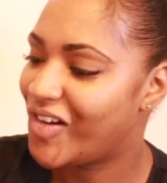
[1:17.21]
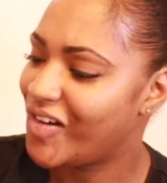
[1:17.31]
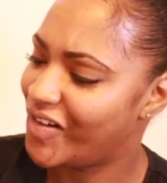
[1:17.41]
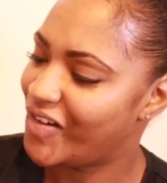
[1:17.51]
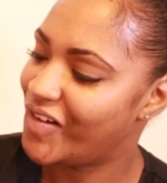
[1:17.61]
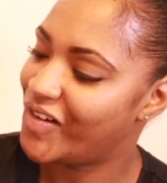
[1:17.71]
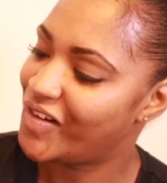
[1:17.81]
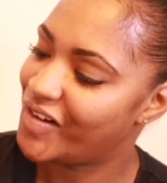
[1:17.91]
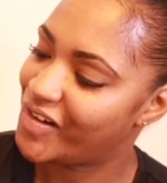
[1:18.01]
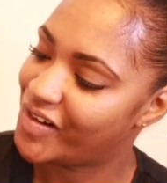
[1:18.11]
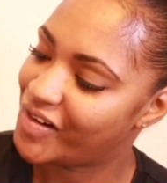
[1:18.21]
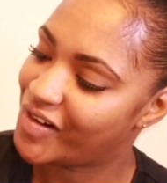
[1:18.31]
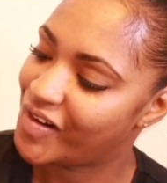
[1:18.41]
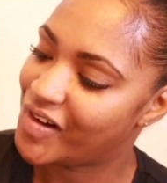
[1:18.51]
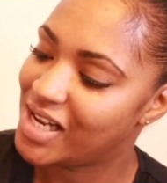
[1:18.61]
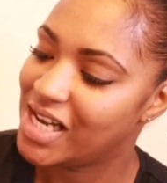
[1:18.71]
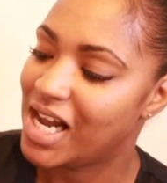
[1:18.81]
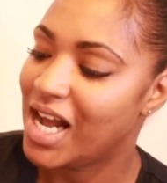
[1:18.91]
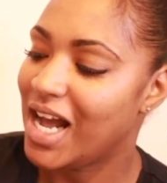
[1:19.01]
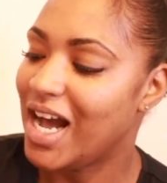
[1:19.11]
Straight from the south.
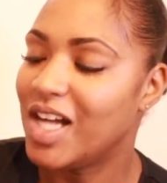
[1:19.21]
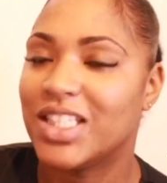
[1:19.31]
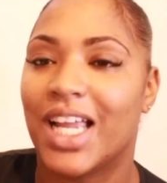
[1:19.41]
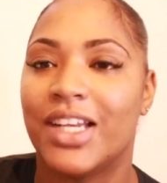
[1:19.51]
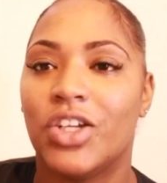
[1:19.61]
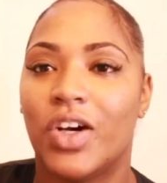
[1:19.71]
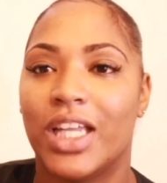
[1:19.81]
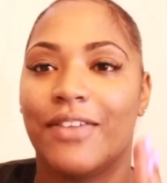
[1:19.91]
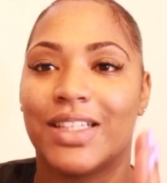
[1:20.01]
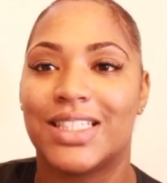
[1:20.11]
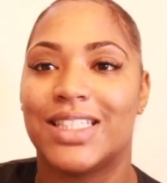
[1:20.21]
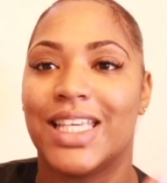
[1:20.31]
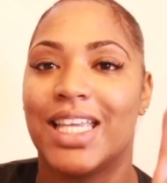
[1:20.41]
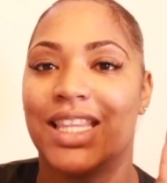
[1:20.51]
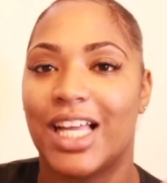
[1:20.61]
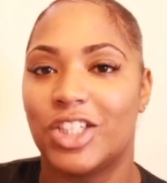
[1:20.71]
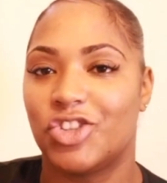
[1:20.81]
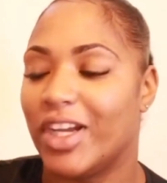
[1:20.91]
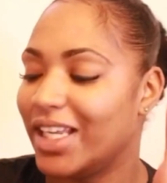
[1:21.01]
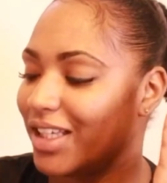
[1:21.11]
How did I not even see that
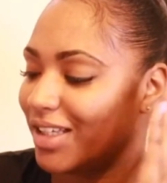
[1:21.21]
Drake?